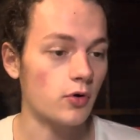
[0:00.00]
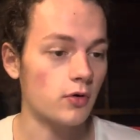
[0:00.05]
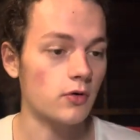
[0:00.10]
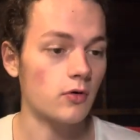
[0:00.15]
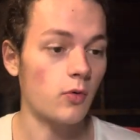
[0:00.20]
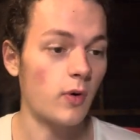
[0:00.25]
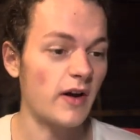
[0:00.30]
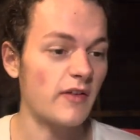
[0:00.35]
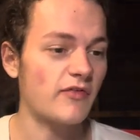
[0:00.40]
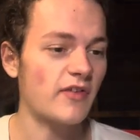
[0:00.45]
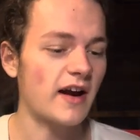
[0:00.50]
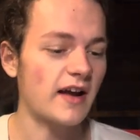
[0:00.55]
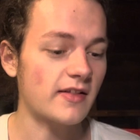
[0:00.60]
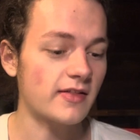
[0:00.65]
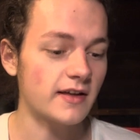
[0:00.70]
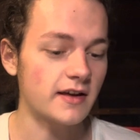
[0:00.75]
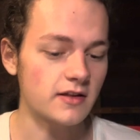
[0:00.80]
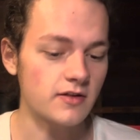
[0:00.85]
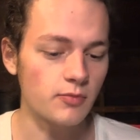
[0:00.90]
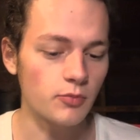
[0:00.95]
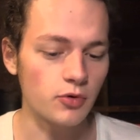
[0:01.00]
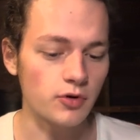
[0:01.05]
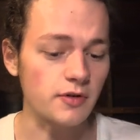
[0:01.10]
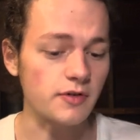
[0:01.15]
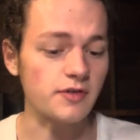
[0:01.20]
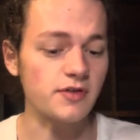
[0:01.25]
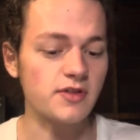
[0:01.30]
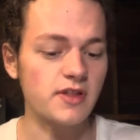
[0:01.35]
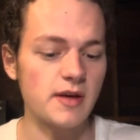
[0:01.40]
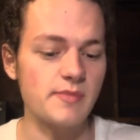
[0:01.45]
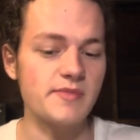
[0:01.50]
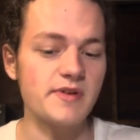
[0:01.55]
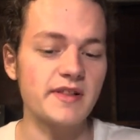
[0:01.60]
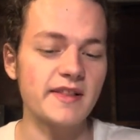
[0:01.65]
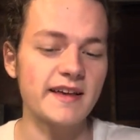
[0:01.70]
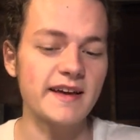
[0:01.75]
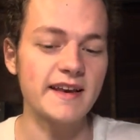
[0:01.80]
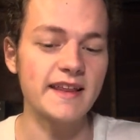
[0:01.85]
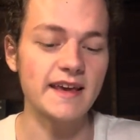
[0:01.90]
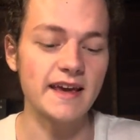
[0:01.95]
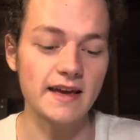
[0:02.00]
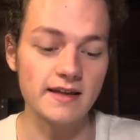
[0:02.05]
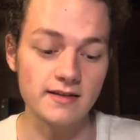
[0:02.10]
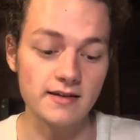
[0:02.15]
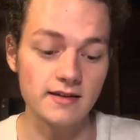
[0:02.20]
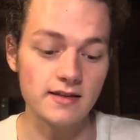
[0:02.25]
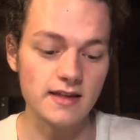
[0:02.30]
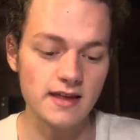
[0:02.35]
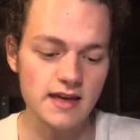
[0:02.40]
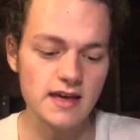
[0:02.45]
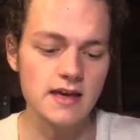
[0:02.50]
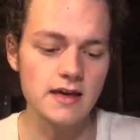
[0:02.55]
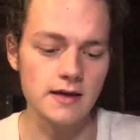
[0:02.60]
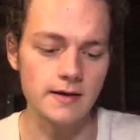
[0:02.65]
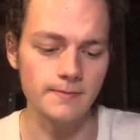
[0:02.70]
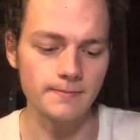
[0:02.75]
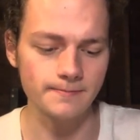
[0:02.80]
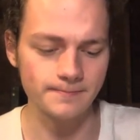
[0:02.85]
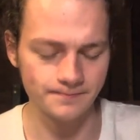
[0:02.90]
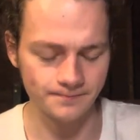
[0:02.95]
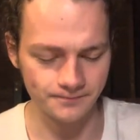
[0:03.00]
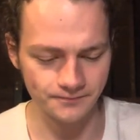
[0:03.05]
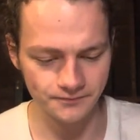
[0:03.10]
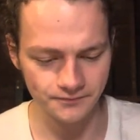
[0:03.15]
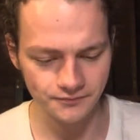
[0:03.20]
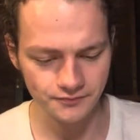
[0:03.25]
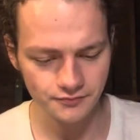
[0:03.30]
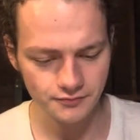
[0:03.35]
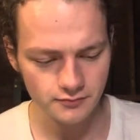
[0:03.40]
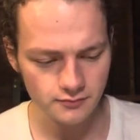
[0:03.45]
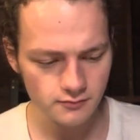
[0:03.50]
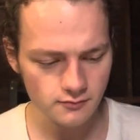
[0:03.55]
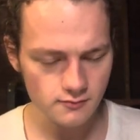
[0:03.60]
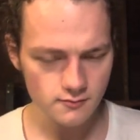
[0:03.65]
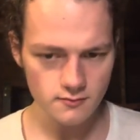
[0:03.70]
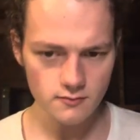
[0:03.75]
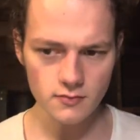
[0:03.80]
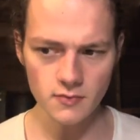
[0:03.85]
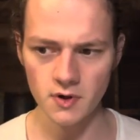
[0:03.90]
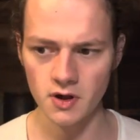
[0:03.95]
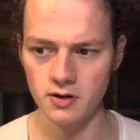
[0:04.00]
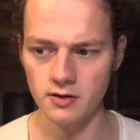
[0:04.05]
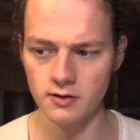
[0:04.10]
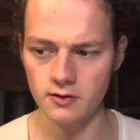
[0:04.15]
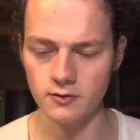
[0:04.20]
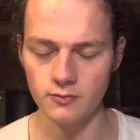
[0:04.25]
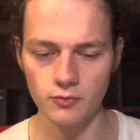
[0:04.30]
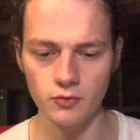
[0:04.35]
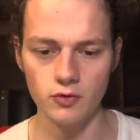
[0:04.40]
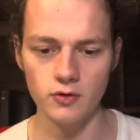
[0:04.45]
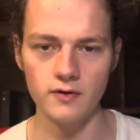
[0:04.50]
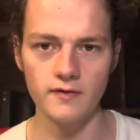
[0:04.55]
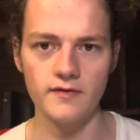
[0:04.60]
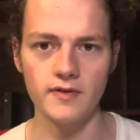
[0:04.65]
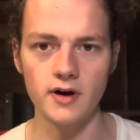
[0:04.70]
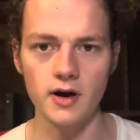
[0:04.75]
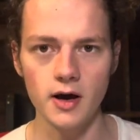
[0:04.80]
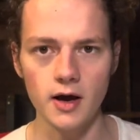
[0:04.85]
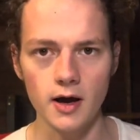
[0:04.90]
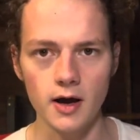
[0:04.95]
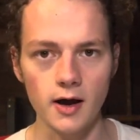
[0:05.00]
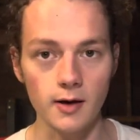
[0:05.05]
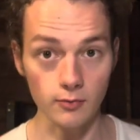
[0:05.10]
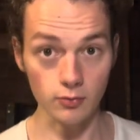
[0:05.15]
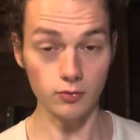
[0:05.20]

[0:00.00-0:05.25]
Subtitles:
Quite frankly, it's more stimulating as a tea. A little more of a